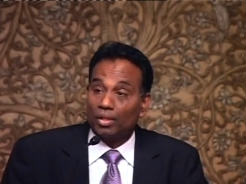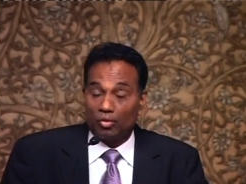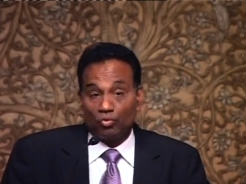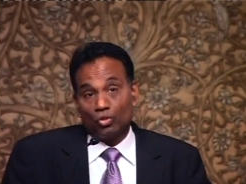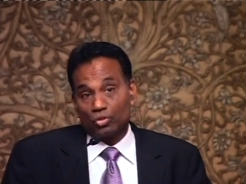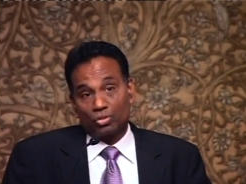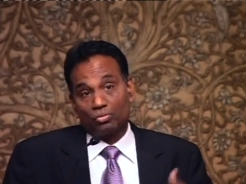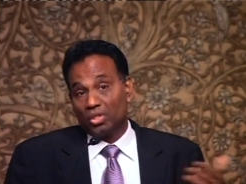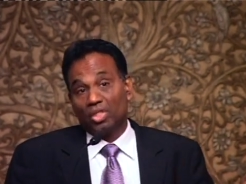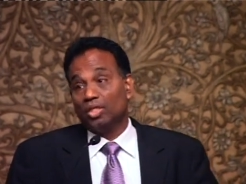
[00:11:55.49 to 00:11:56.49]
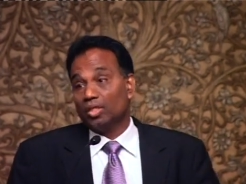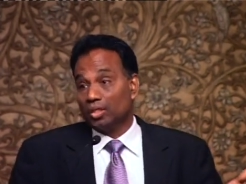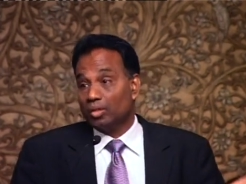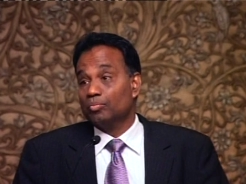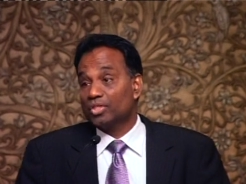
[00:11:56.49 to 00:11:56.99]
And of course, he
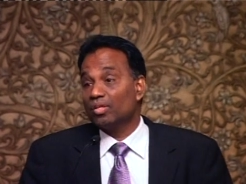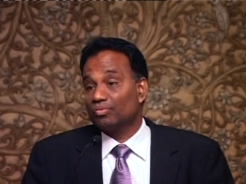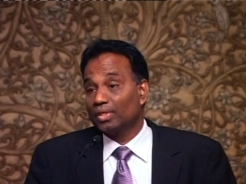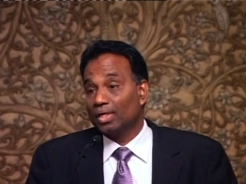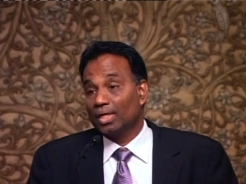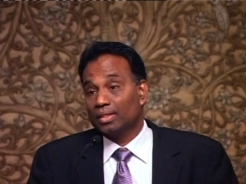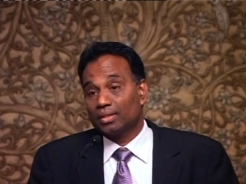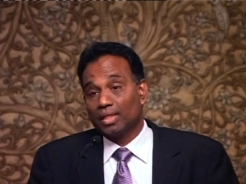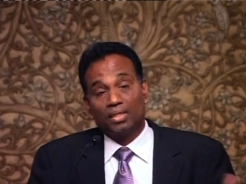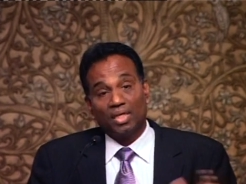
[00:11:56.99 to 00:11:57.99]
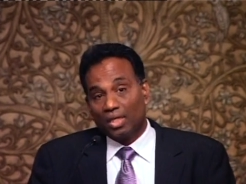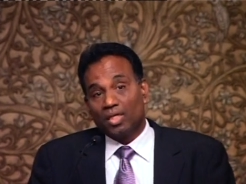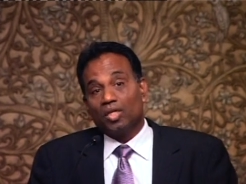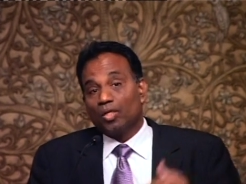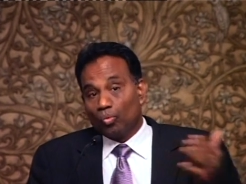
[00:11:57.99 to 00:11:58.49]
himself realized that
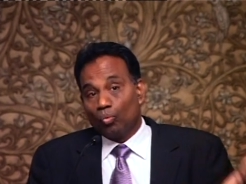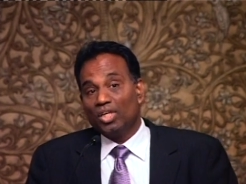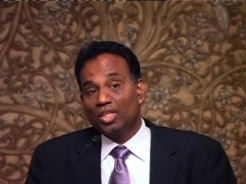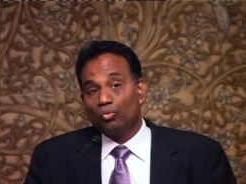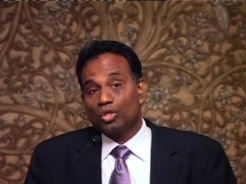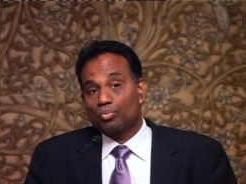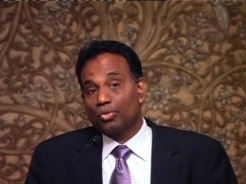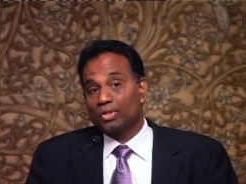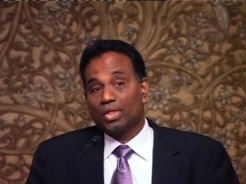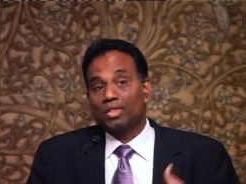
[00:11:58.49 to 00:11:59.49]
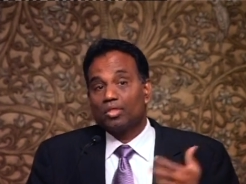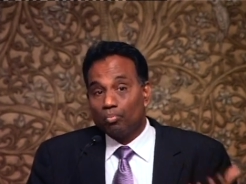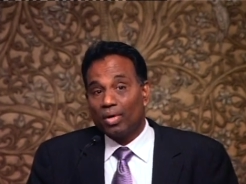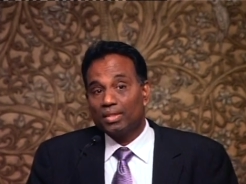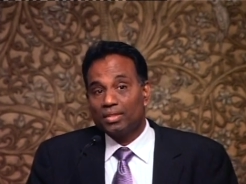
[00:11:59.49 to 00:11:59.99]
when he was possessed
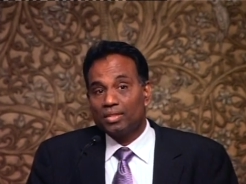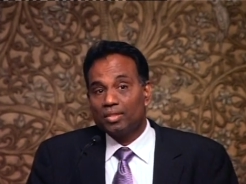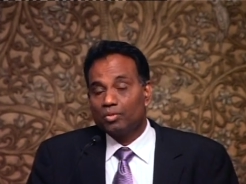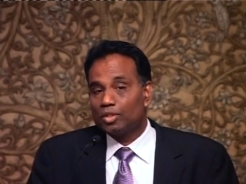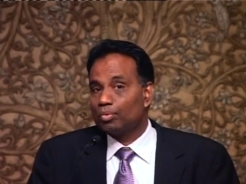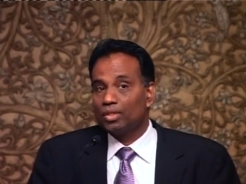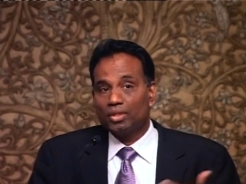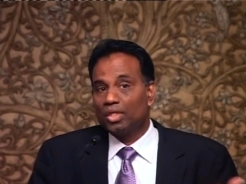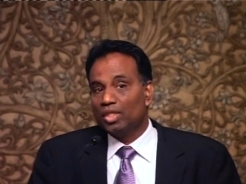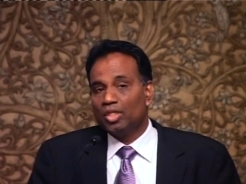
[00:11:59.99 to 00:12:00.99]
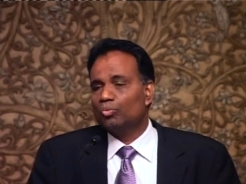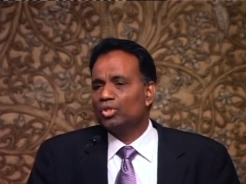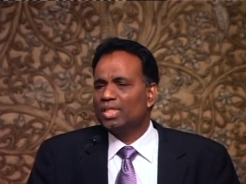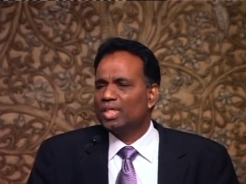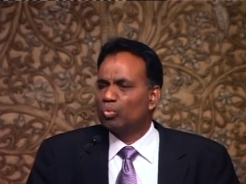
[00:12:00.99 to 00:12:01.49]
by this evil spirit, he
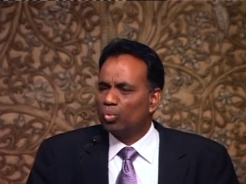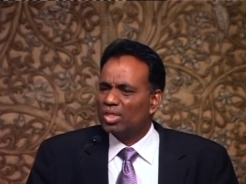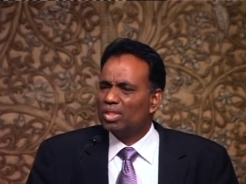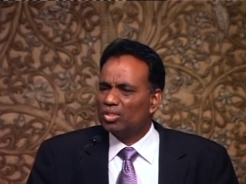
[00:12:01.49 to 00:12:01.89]
would get very